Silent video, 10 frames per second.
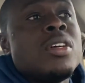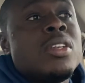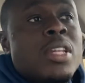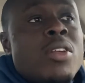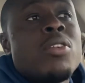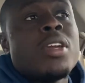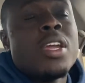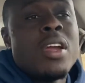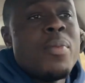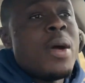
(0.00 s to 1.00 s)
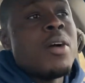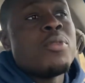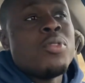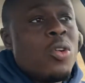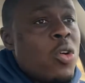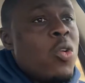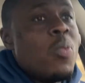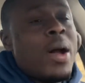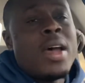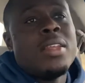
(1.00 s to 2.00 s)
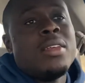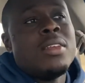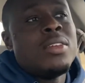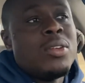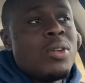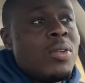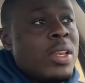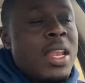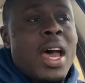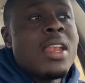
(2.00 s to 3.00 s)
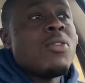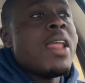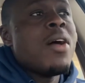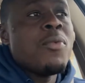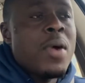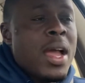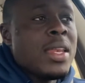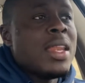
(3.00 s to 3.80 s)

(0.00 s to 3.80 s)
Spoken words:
They don't care about nobody, not white,